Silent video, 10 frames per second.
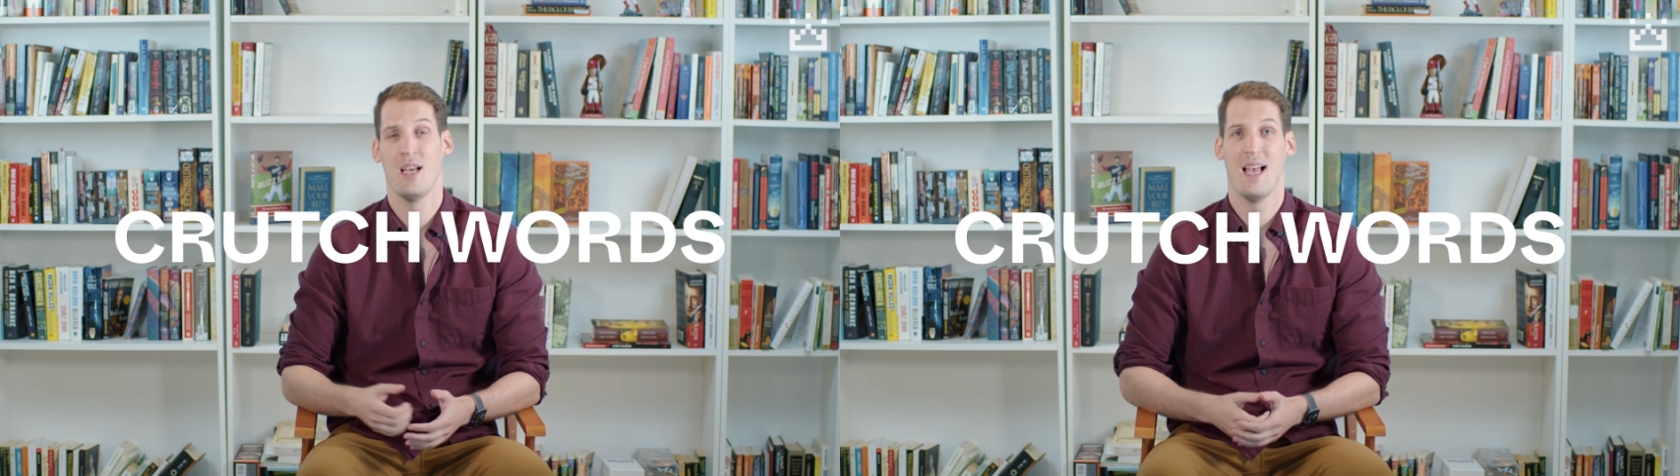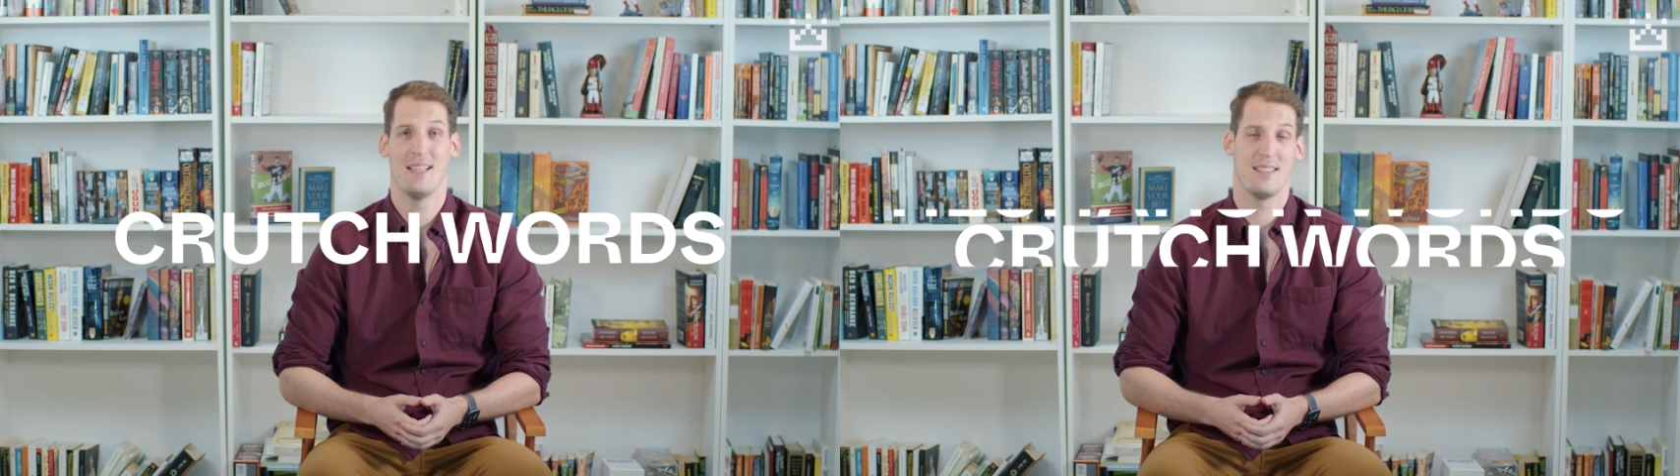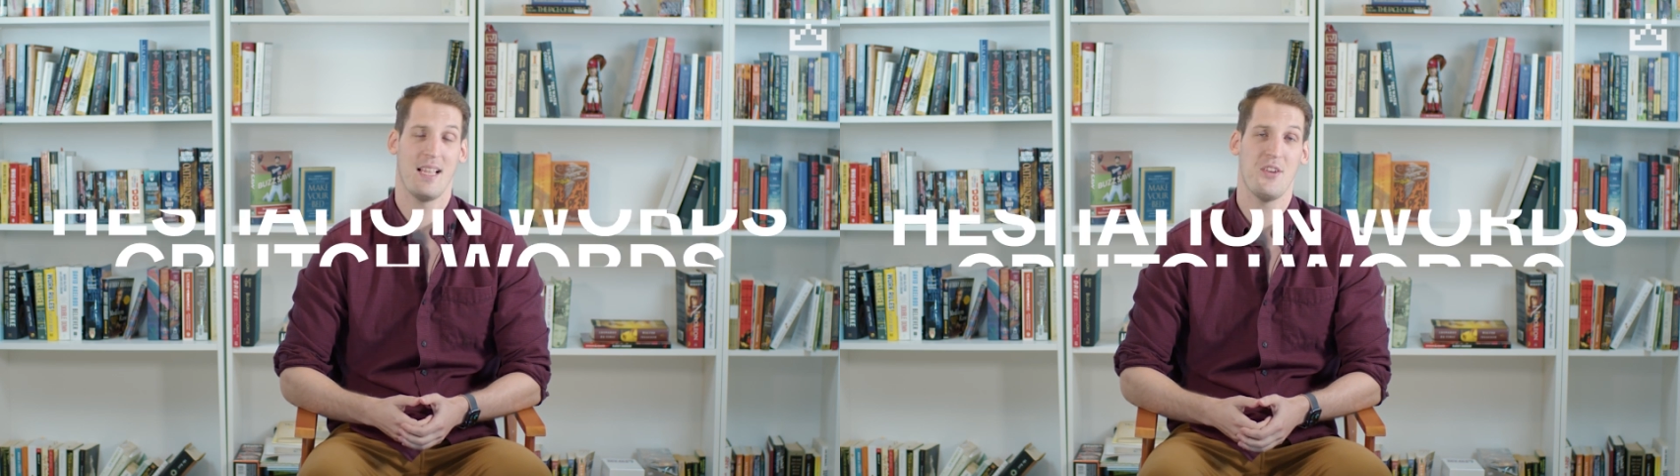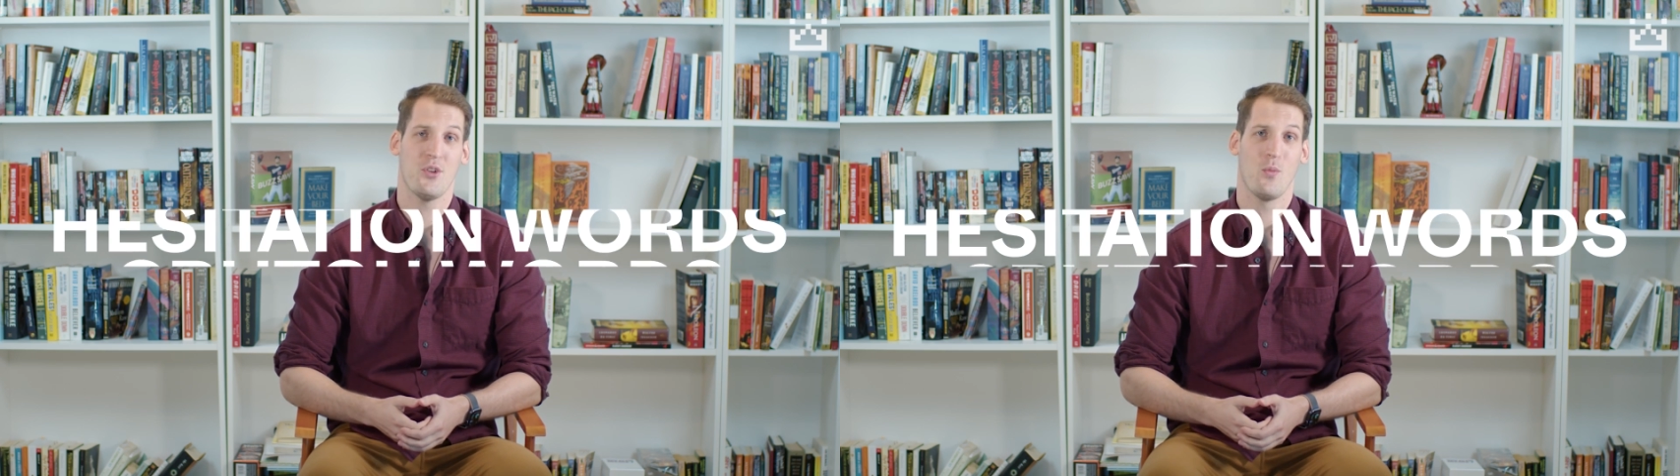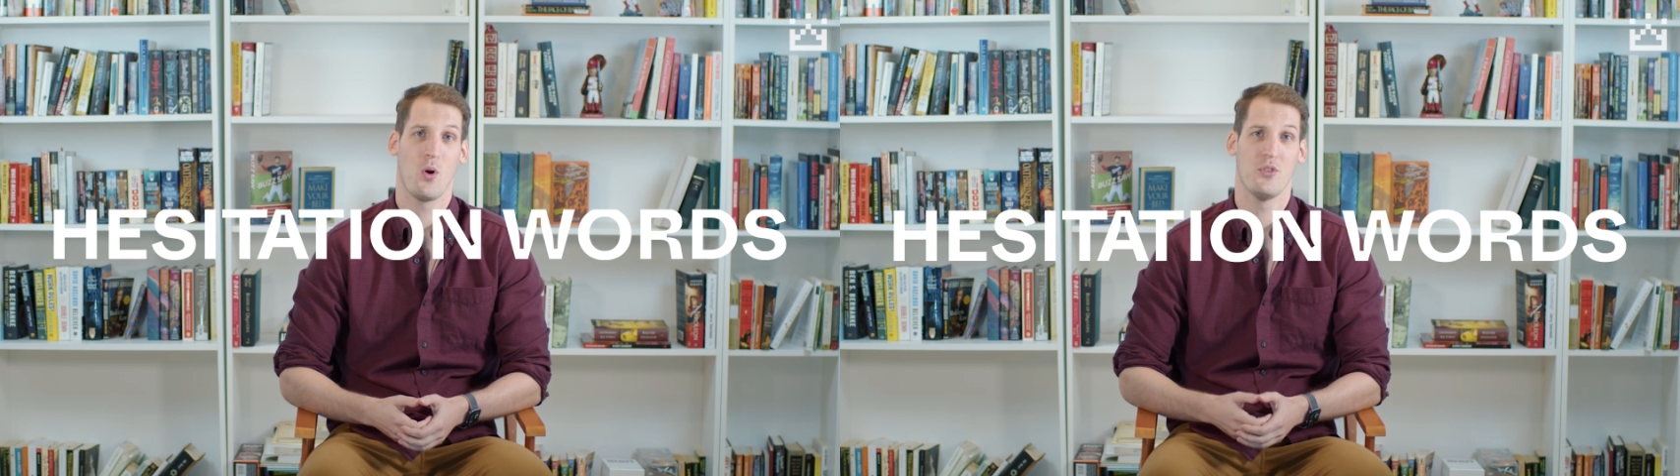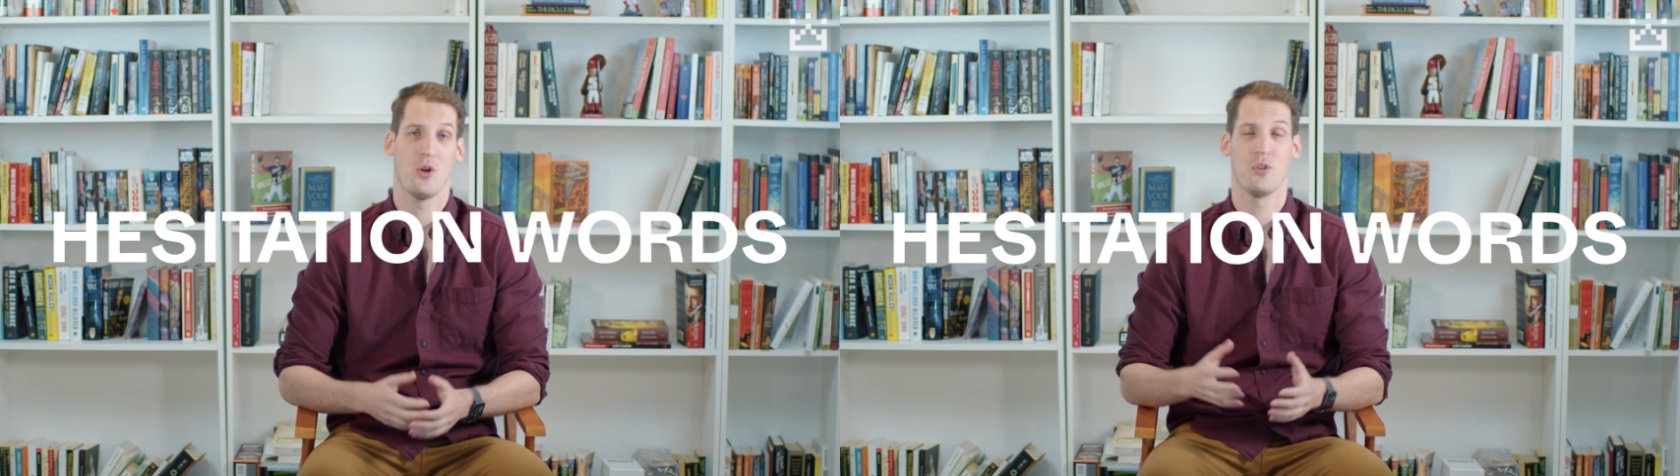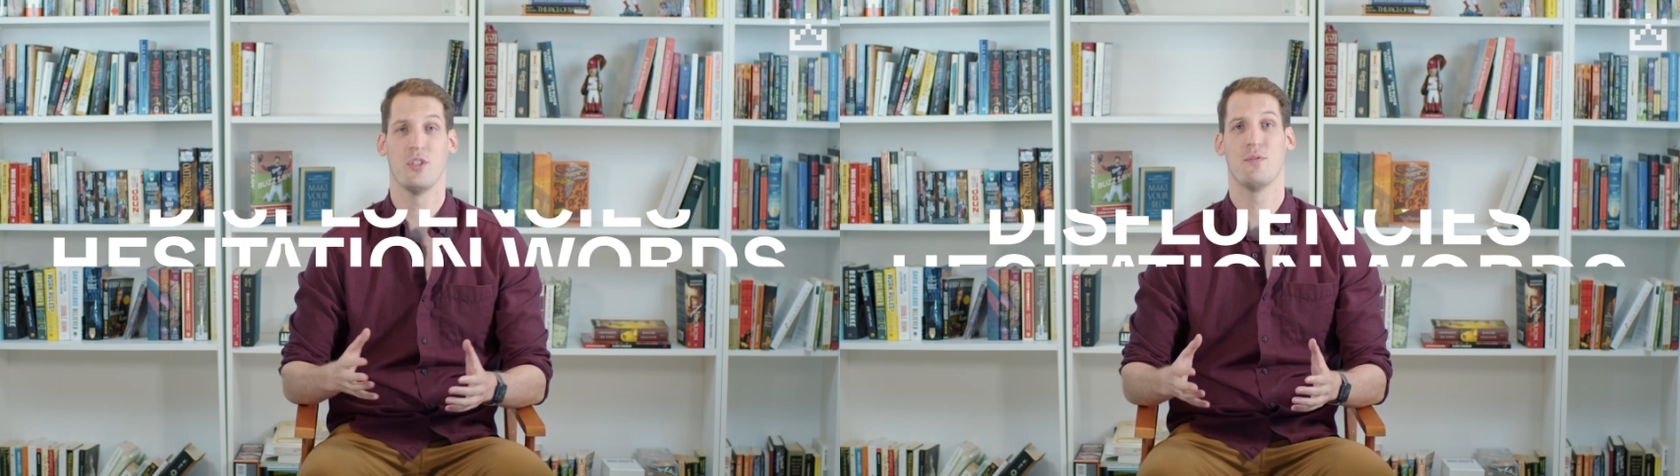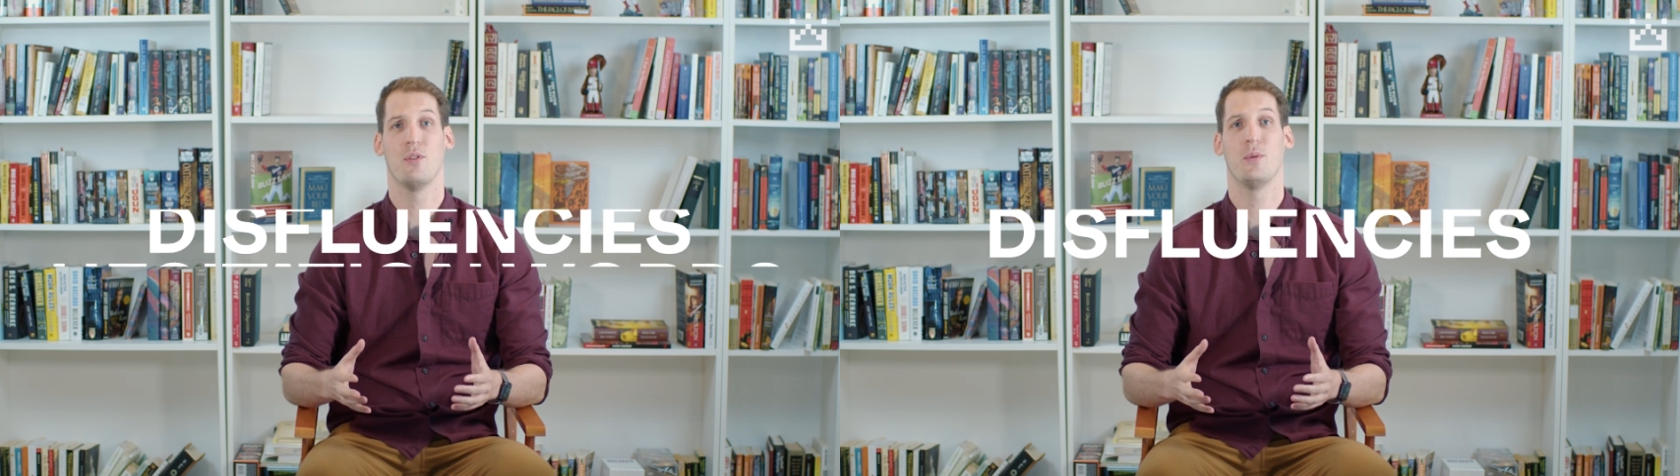hesitation words, or
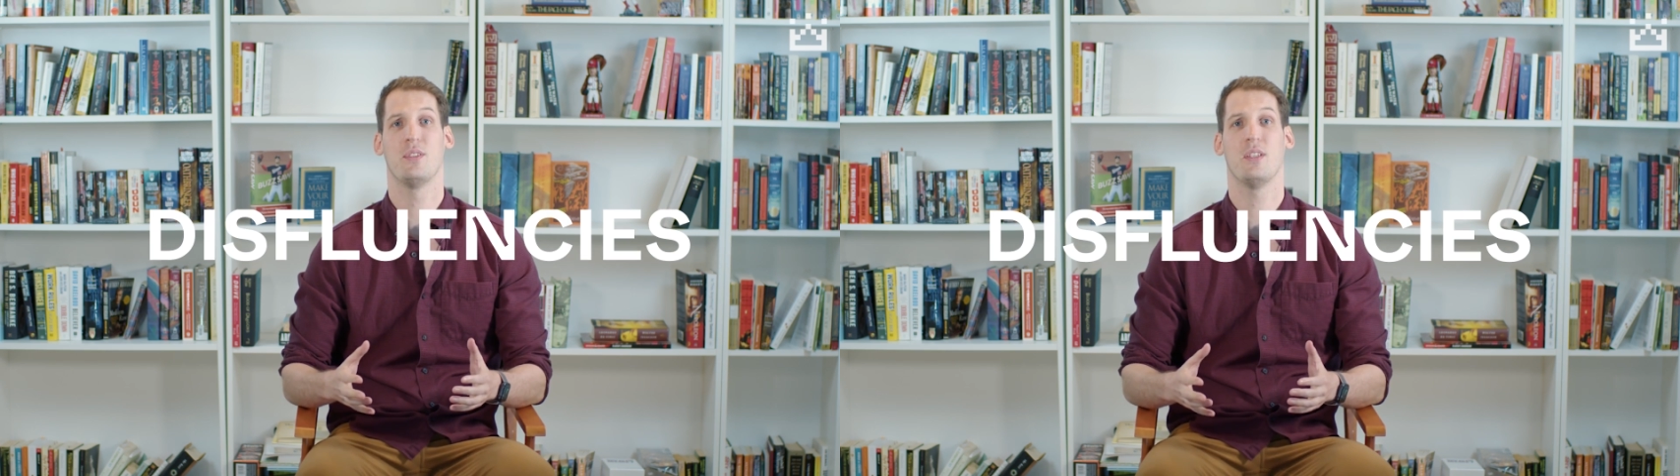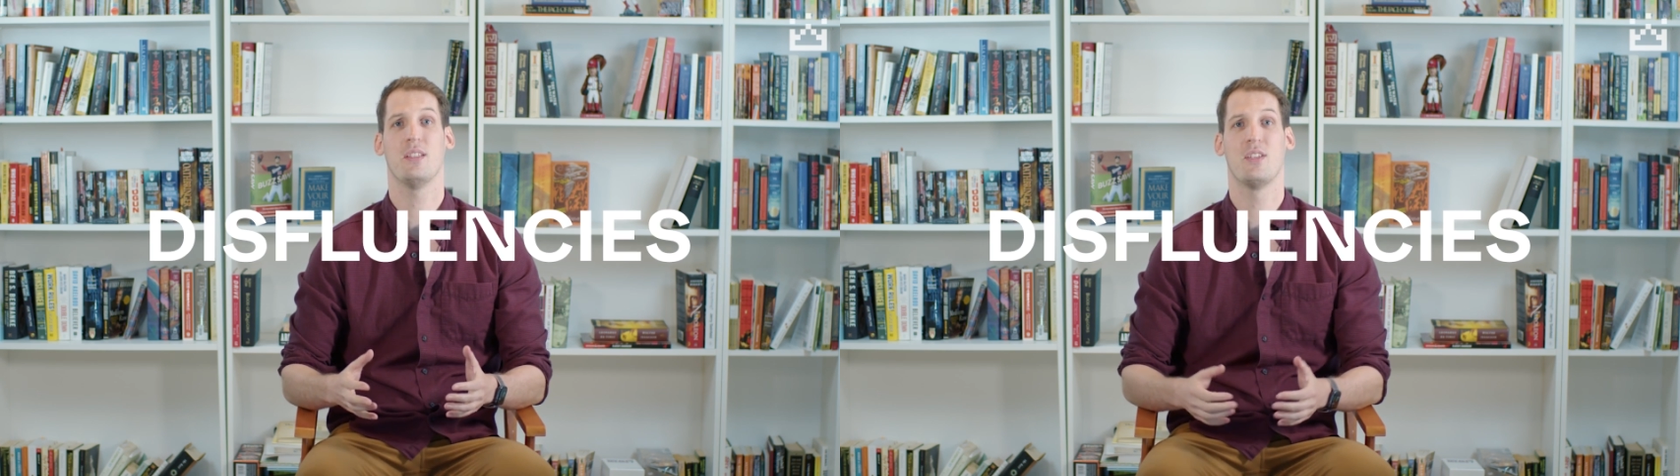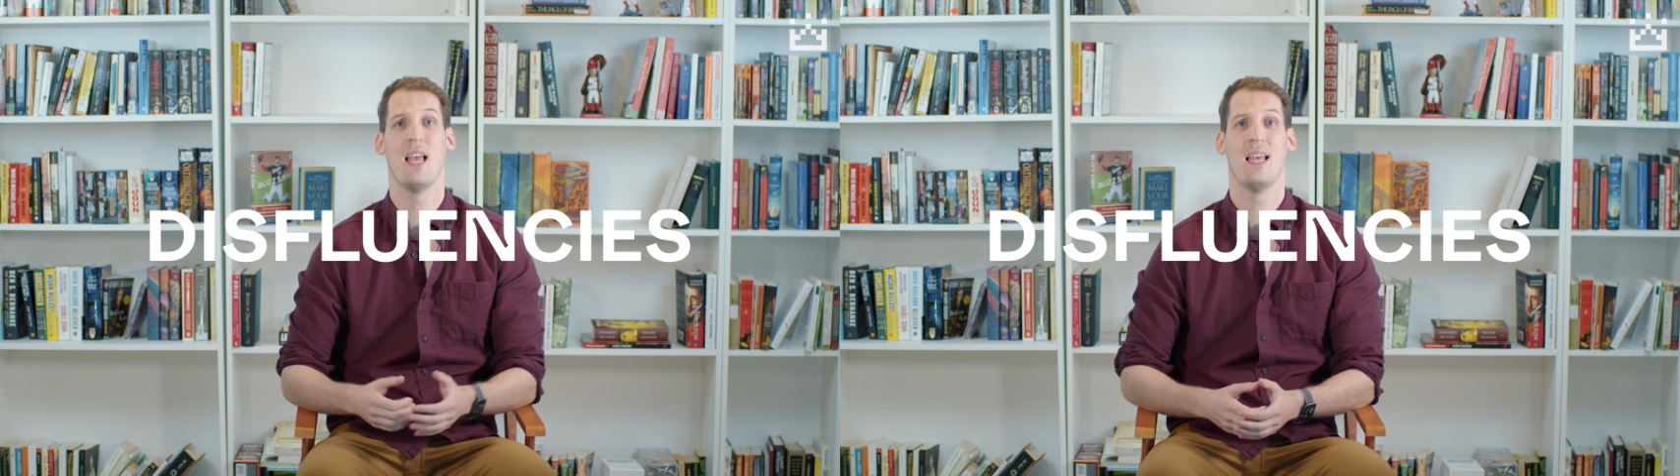disfluencies.